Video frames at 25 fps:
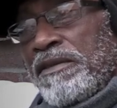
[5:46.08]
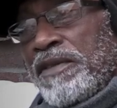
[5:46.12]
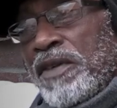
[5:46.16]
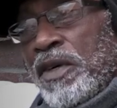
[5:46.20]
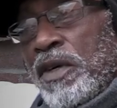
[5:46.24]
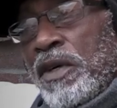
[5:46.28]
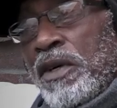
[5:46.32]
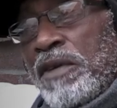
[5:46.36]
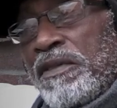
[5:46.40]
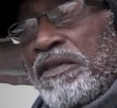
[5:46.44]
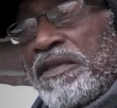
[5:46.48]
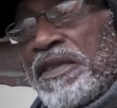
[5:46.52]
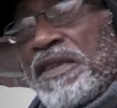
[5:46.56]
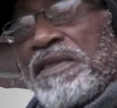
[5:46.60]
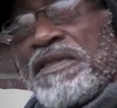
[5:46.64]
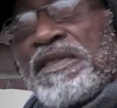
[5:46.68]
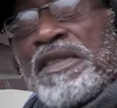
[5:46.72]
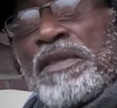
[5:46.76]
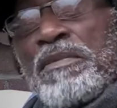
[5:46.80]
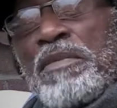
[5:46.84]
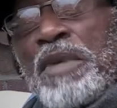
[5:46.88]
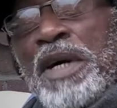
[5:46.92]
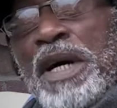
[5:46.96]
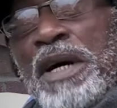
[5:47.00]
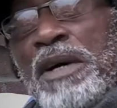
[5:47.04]
for
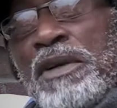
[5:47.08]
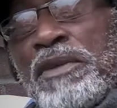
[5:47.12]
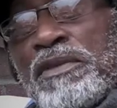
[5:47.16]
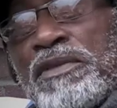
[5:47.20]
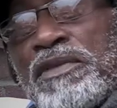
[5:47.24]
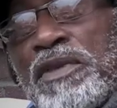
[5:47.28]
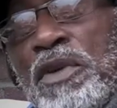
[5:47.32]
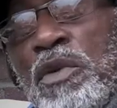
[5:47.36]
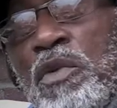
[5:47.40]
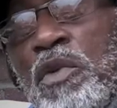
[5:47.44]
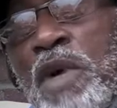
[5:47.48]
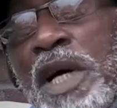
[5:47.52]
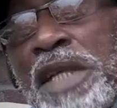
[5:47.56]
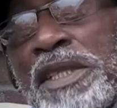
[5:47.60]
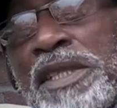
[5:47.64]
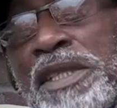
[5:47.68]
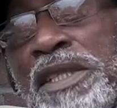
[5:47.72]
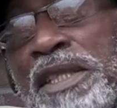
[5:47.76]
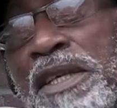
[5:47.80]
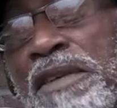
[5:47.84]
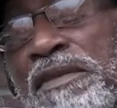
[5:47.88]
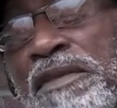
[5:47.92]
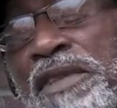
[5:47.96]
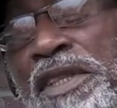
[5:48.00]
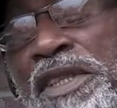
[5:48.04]
£50 for one
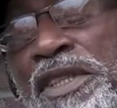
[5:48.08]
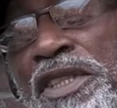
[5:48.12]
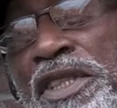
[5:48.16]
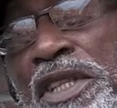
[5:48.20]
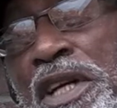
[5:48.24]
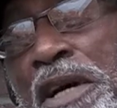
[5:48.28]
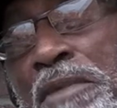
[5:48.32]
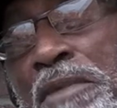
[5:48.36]
7-inch